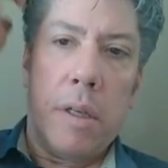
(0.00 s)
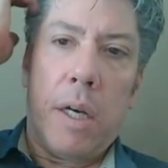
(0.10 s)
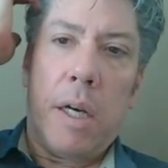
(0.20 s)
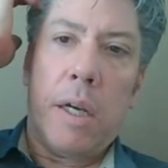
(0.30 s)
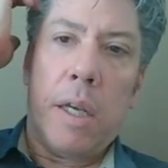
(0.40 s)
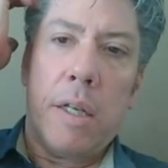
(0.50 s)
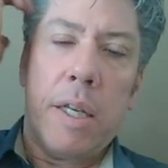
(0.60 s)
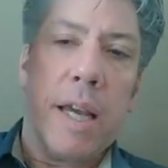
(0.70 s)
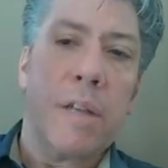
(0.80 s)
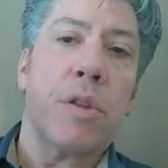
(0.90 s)
uh, in
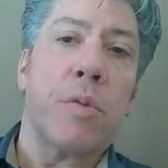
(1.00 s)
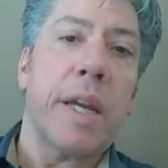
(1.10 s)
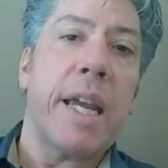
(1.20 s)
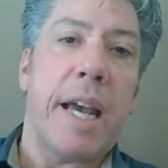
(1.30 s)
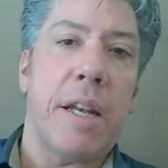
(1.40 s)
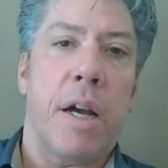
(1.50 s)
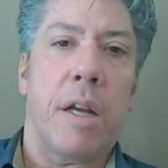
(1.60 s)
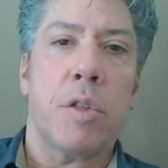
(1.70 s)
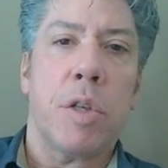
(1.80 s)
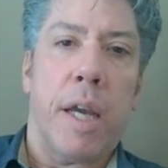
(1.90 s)
DS3 had
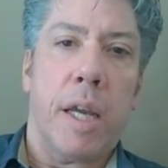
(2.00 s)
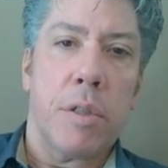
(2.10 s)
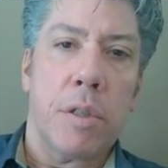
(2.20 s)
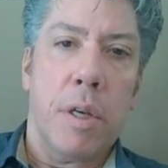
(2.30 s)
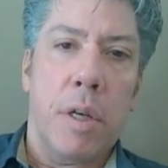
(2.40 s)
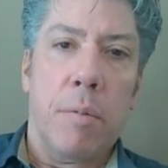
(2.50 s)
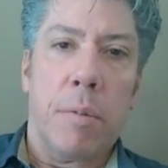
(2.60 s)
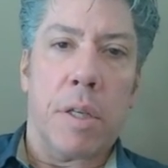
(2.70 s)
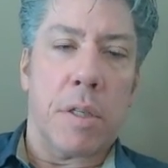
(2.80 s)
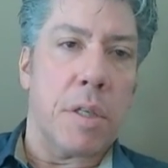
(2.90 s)
not changed
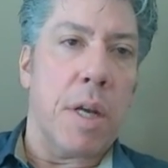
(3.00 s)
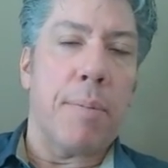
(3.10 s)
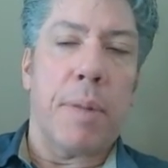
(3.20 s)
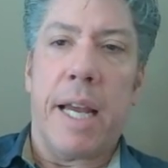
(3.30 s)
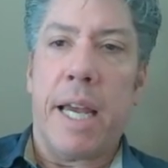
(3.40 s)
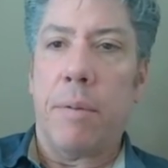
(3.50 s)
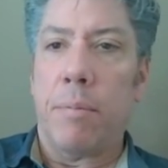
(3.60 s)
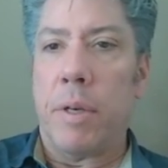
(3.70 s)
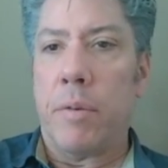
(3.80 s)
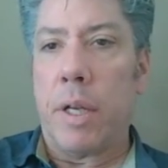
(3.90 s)
because the stoplight
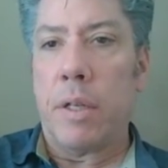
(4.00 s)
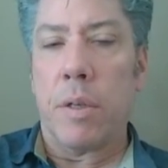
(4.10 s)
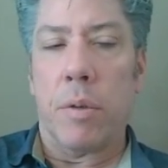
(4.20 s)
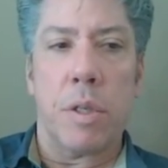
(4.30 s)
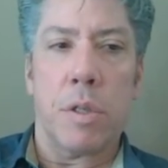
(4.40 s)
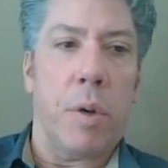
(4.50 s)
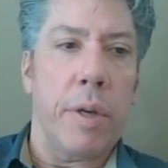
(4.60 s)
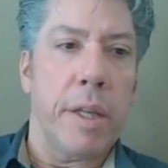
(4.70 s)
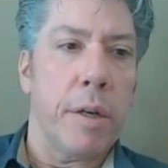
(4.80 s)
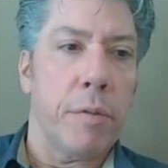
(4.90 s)
hadn't been written. So it was just
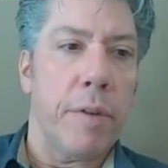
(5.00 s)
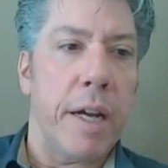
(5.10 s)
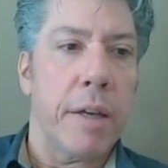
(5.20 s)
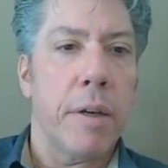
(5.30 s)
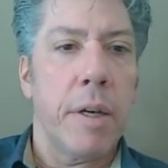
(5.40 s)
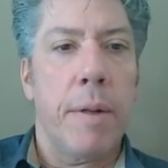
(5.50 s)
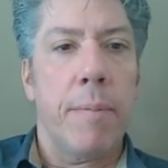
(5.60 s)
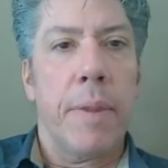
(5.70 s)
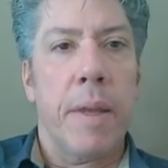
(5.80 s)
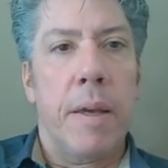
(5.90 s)
showing the old value.
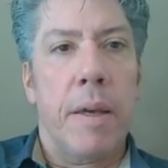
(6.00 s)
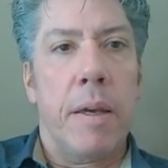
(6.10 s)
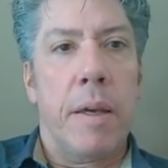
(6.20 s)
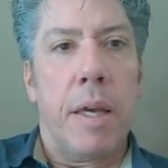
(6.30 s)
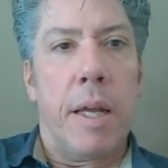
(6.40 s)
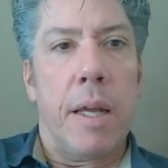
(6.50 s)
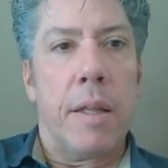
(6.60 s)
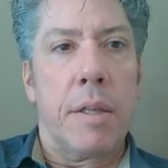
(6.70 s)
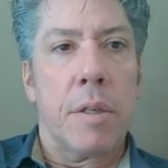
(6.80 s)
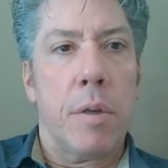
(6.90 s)
And I, uh,
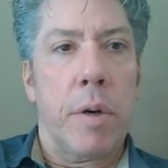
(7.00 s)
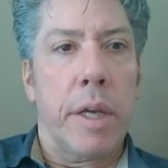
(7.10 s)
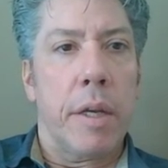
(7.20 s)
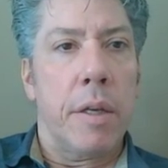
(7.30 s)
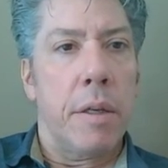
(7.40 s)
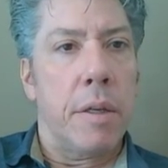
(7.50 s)
that's annoying.